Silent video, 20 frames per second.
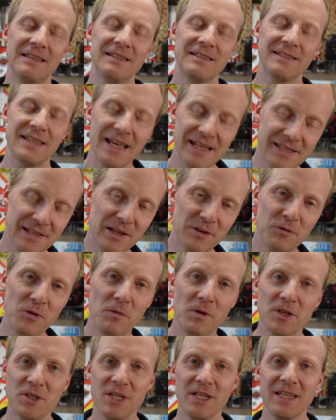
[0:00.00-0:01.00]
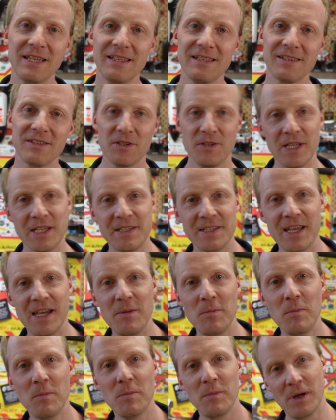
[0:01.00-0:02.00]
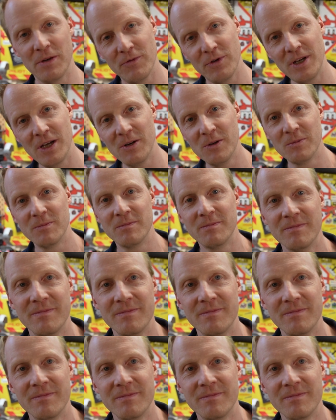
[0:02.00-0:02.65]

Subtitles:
Thanks a lot for watching. See you next time. Bye for now.